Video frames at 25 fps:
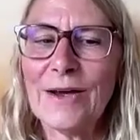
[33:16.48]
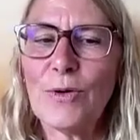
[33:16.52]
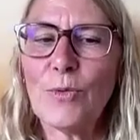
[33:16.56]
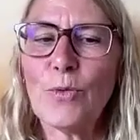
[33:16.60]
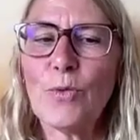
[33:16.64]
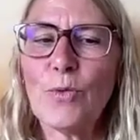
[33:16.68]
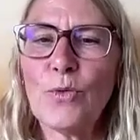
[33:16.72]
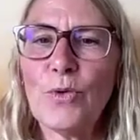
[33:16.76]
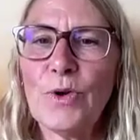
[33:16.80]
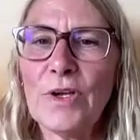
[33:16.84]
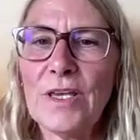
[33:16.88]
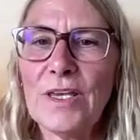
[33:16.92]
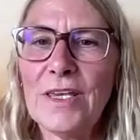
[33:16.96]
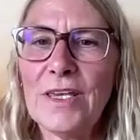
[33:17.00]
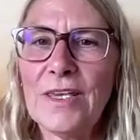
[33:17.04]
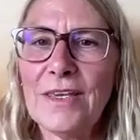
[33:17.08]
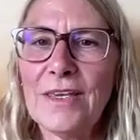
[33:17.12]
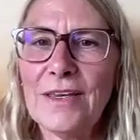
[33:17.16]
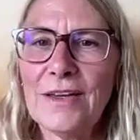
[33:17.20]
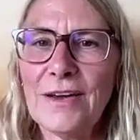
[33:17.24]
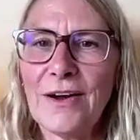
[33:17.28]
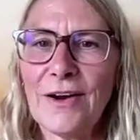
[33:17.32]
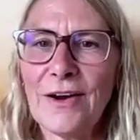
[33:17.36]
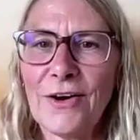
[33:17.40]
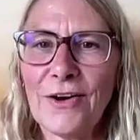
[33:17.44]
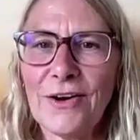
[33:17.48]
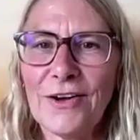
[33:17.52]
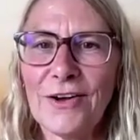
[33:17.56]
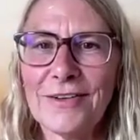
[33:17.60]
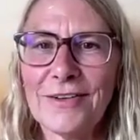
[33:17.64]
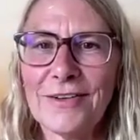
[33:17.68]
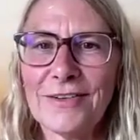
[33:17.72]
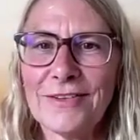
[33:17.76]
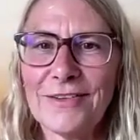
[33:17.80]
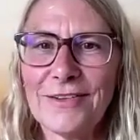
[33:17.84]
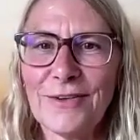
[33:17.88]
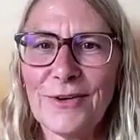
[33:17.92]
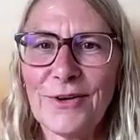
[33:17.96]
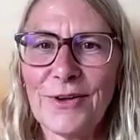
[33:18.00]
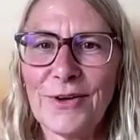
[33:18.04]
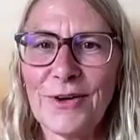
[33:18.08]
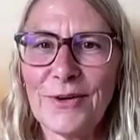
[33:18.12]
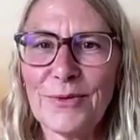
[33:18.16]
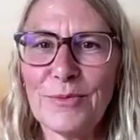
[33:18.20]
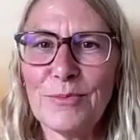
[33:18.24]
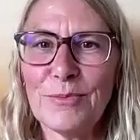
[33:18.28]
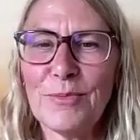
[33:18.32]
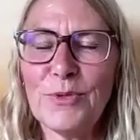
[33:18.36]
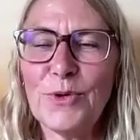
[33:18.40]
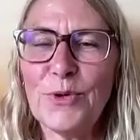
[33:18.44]
we are,
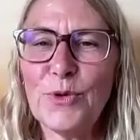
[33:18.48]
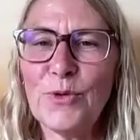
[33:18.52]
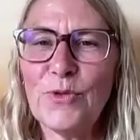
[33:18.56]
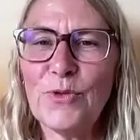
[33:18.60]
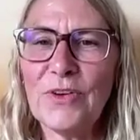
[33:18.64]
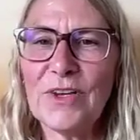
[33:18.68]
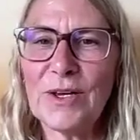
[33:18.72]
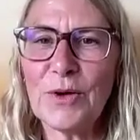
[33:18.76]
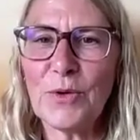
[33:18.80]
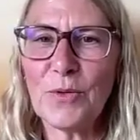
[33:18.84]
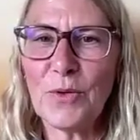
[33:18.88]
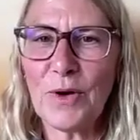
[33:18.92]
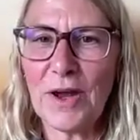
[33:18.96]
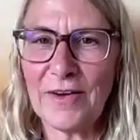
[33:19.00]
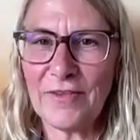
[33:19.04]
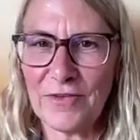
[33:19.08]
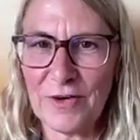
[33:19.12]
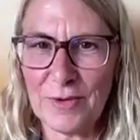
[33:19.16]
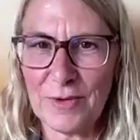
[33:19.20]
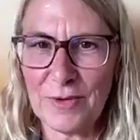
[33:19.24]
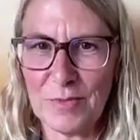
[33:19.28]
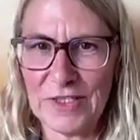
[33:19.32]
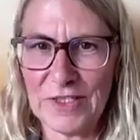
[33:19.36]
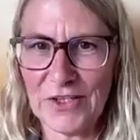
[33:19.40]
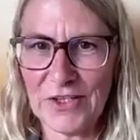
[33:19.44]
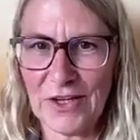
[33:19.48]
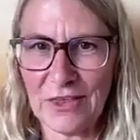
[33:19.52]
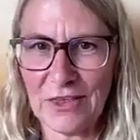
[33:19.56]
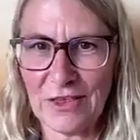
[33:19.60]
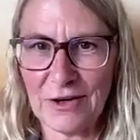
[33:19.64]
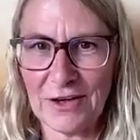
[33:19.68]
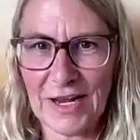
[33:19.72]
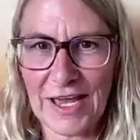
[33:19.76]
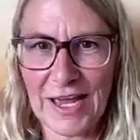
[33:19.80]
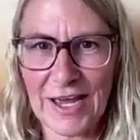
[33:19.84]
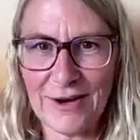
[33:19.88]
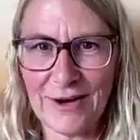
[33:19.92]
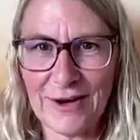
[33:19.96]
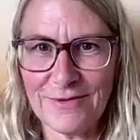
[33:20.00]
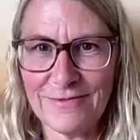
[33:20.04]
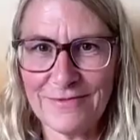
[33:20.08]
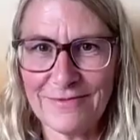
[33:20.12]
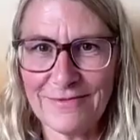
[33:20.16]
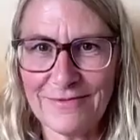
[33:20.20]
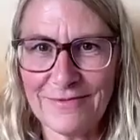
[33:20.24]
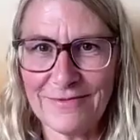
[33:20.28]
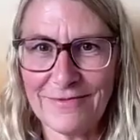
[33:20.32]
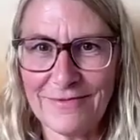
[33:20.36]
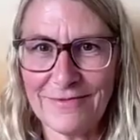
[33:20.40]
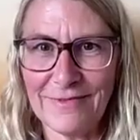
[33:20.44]
moving away from each other now.
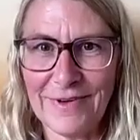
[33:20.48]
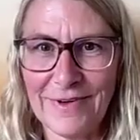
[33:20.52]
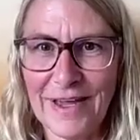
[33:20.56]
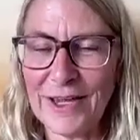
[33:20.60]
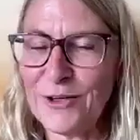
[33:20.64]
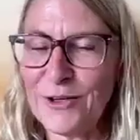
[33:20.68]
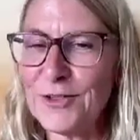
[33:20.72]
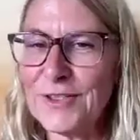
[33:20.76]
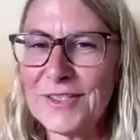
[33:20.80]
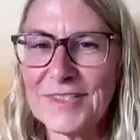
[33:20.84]
I could